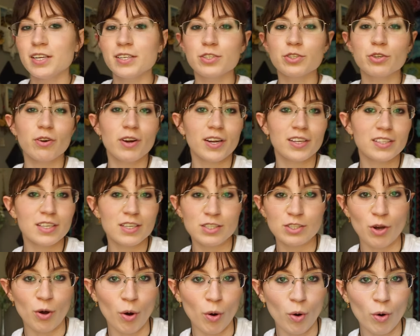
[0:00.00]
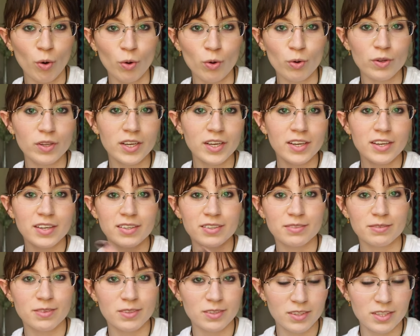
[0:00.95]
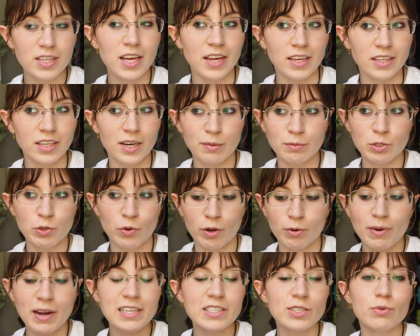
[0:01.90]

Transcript: during this whole thing that I'm doing, right?